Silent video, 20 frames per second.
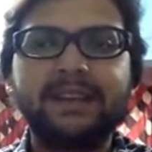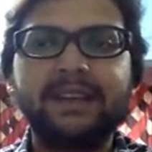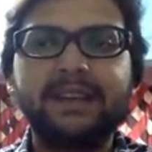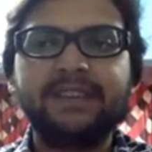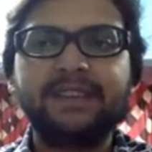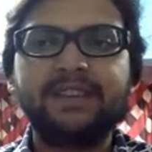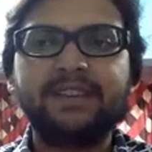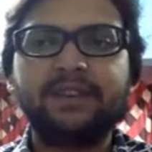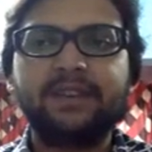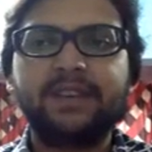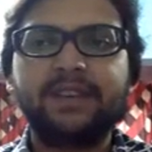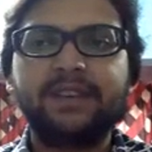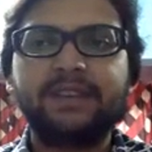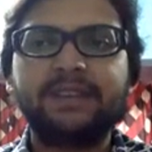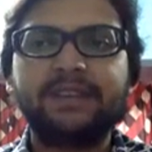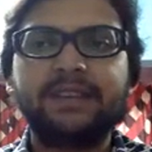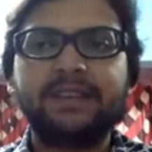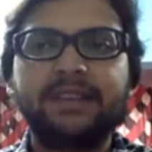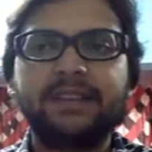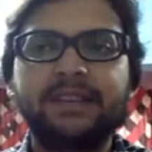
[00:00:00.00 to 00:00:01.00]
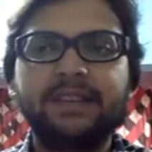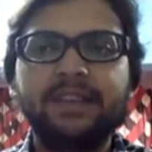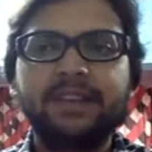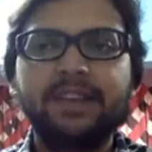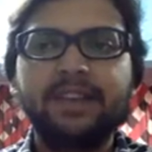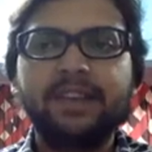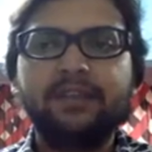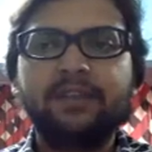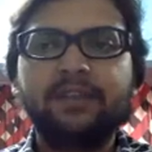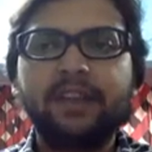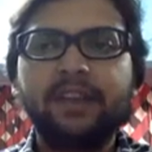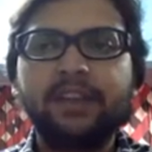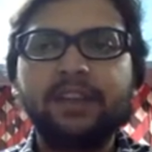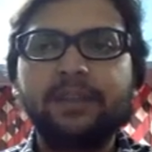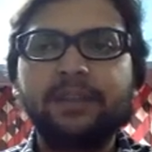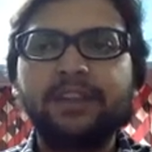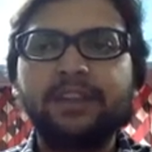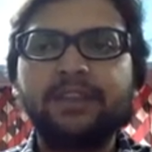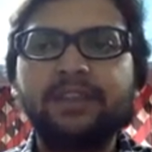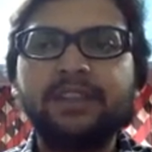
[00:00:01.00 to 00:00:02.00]
As you can see,
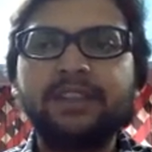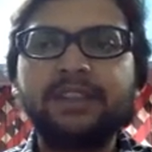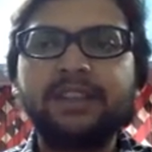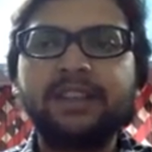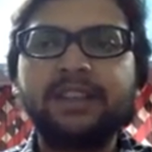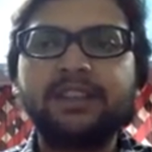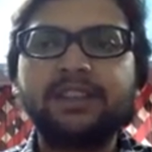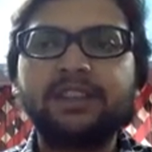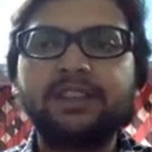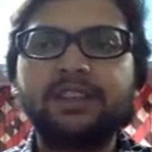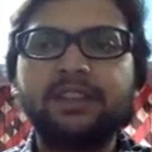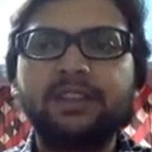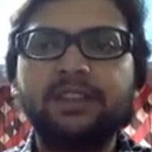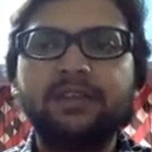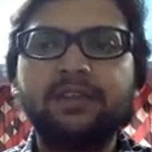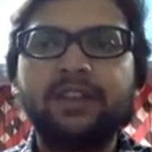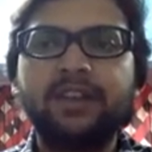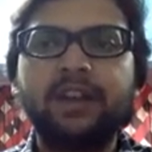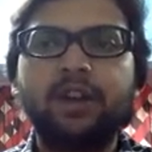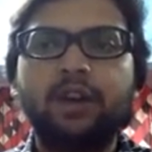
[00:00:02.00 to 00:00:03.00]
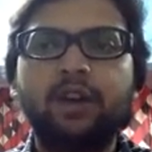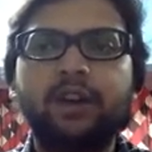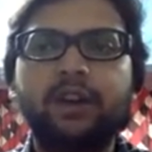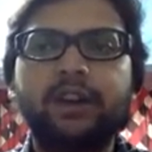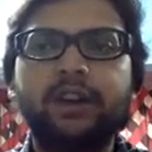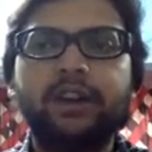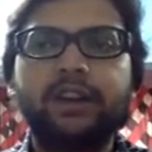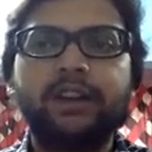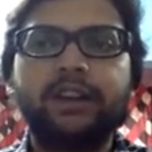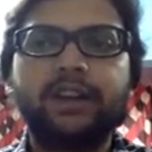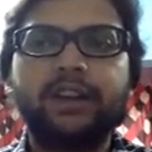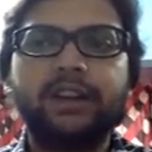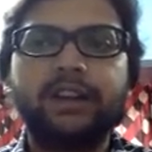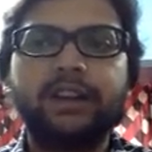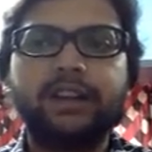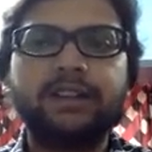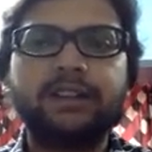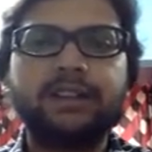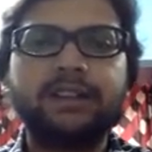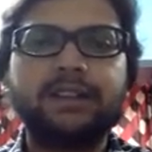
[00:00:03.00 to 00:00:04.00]
in previous lecture, we are already
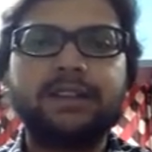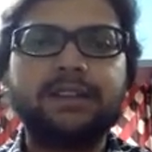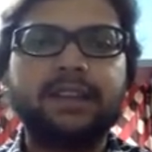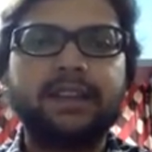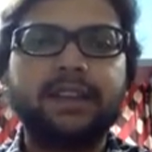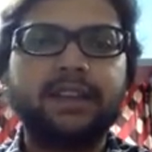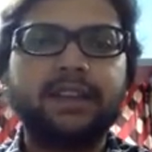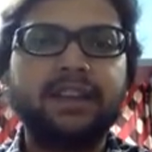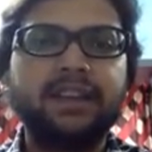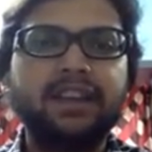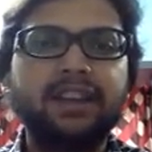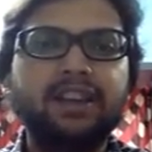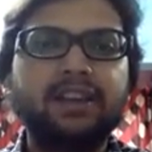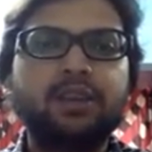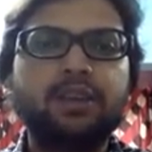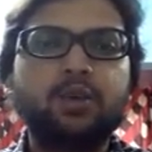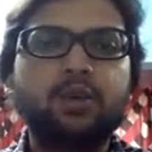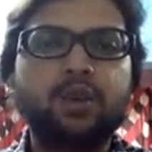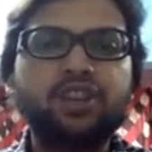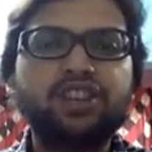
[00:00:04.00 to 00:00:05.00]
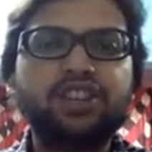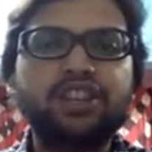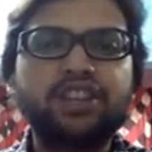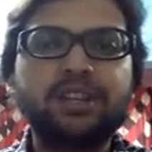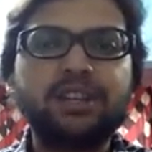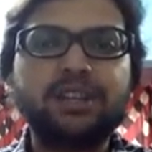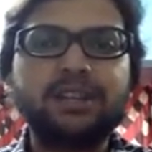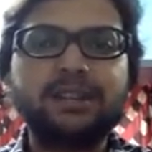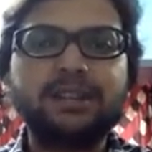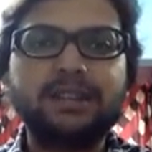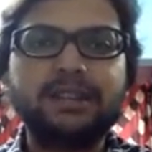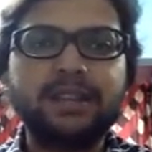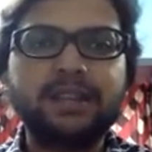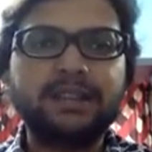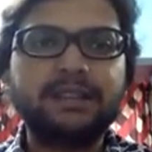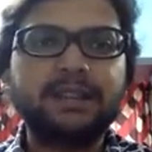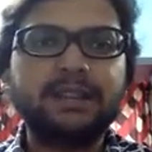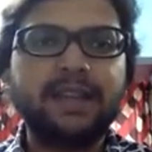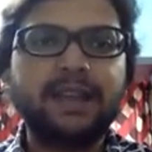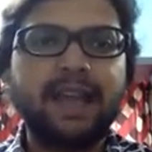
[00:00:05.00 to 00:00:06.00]
done discussing question
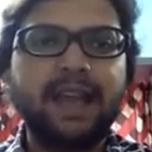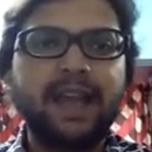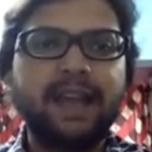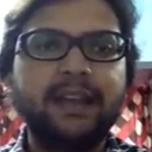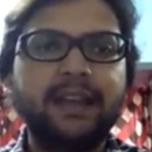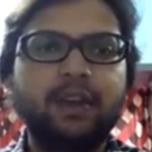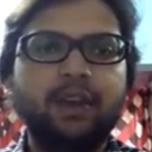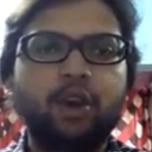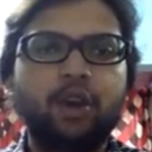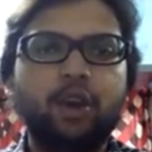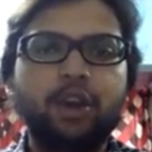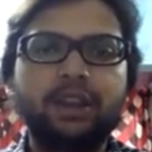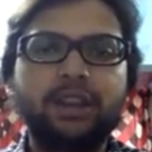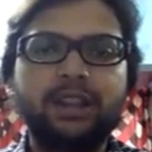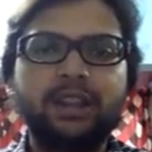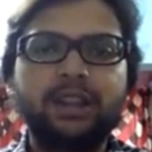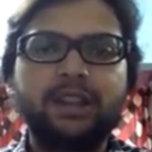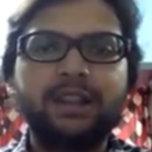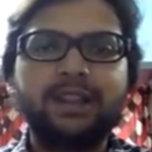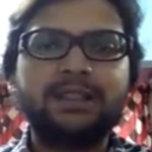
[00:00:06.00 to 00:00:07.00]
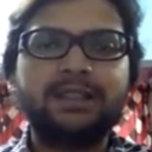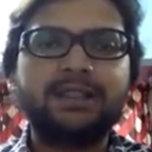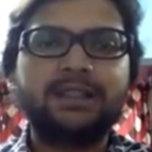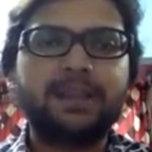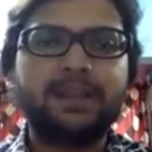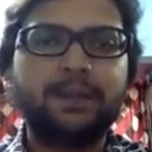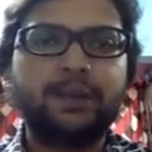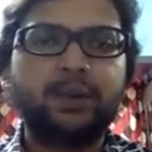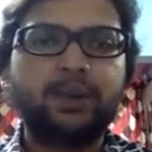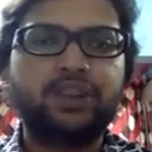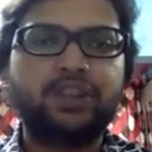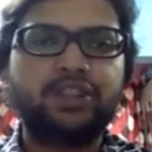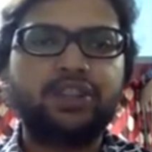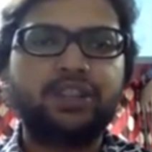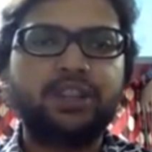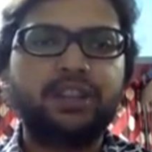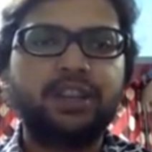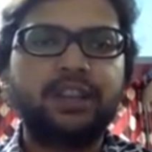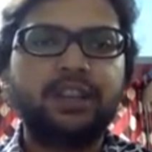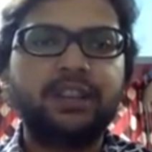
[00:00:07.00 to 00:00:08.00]
6 and all its
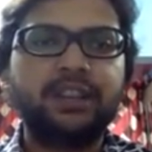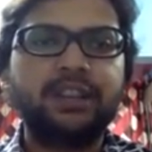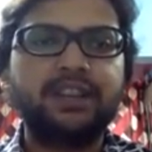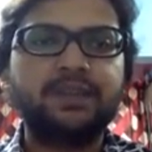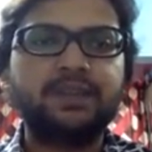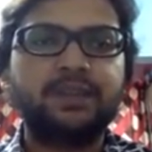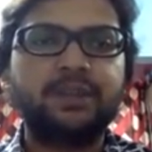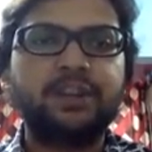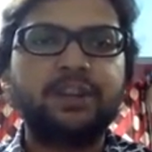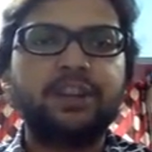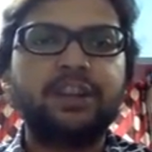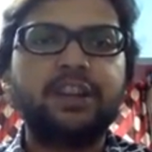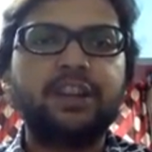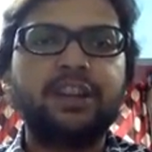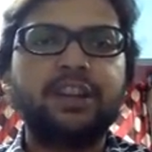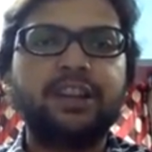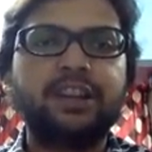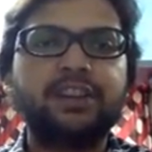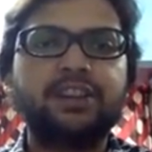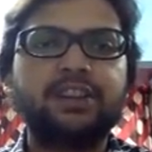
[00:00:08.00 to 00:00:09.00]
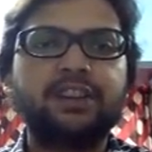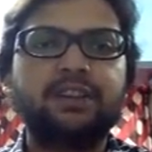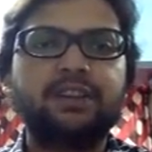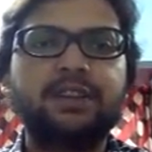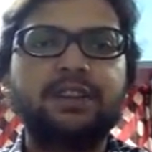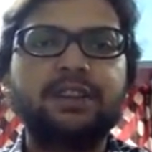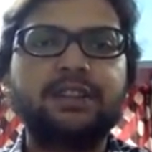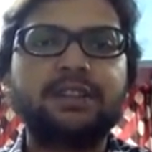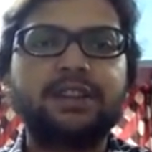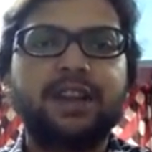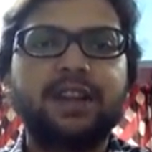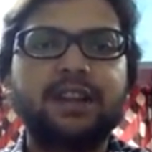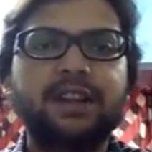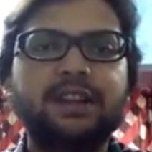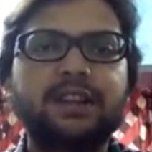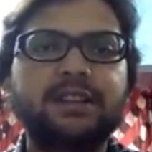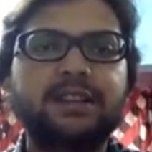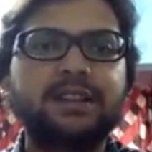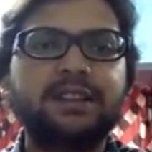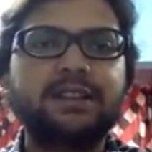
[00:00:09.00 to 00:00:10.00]
sub-question. In this particular lecture, we'll start
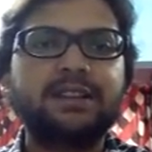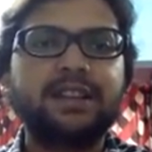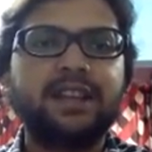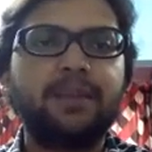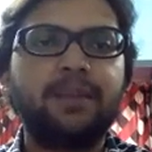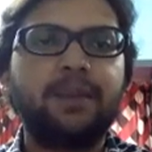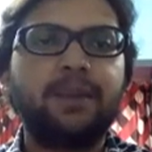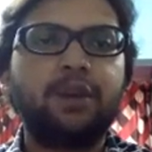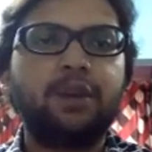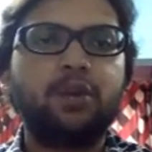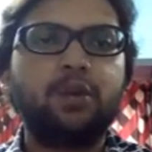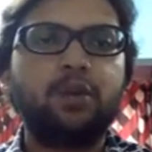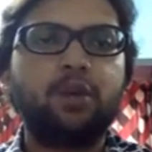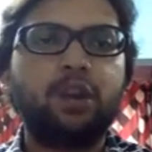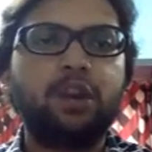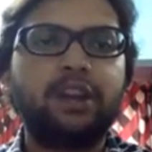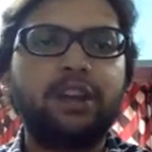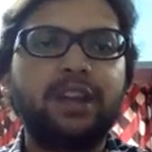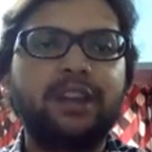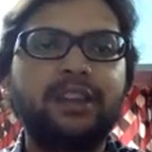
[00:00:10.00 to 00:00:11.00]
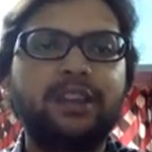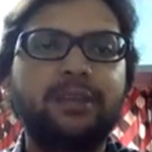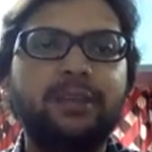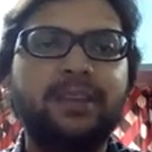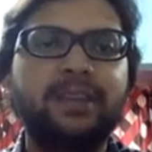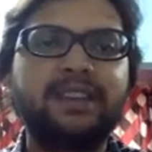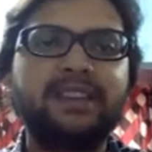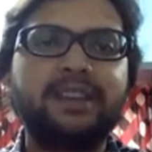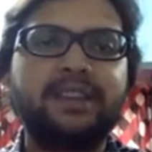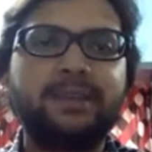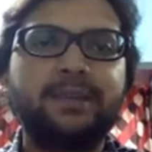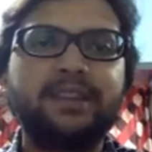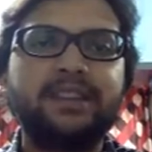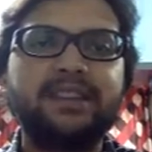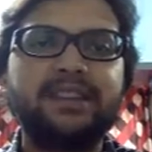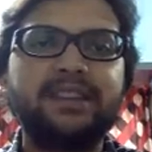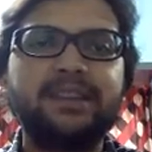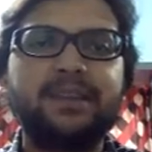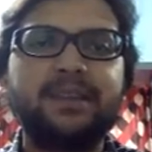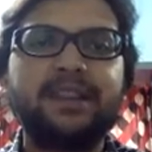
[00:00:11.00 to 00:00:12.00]
discussing about what are the basic
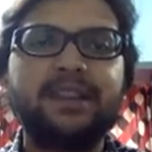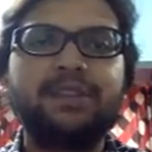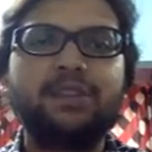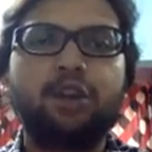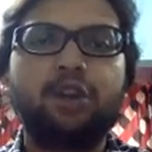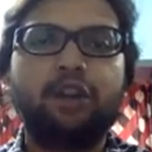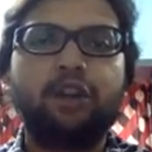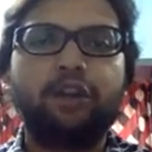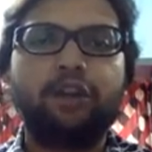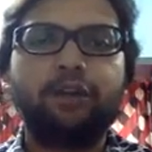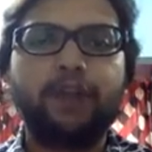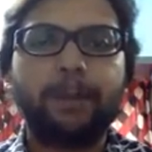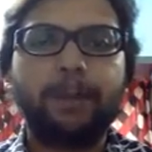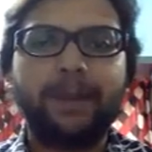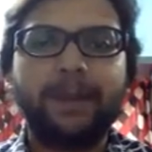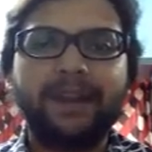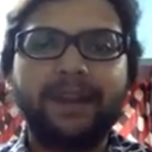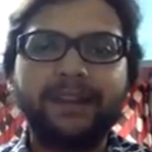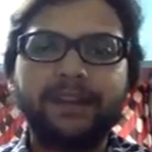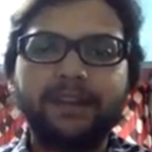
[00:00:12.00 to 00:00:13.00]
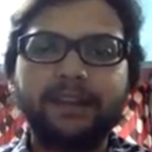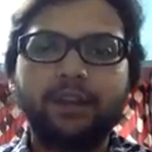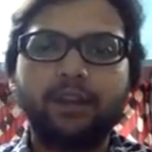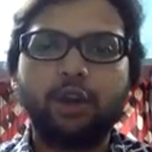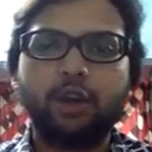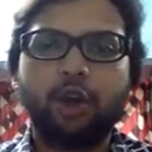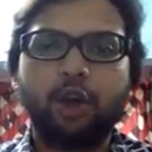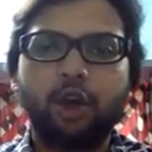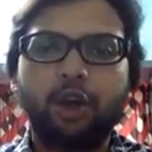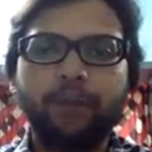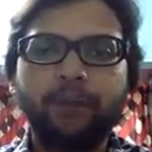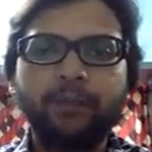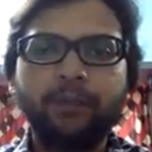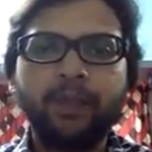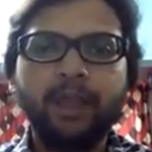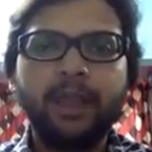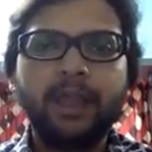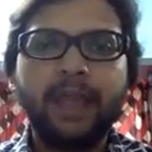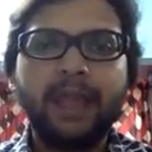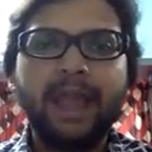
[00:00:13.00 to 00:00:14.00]
principles of patent law
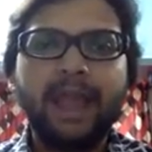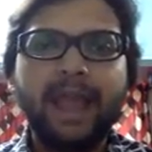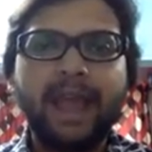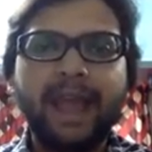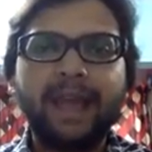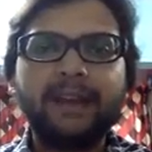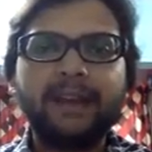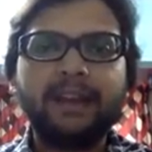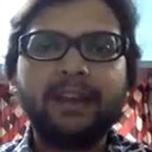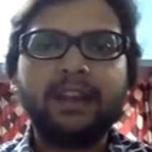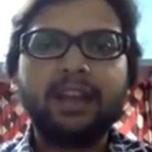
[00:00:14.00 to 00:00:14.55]
and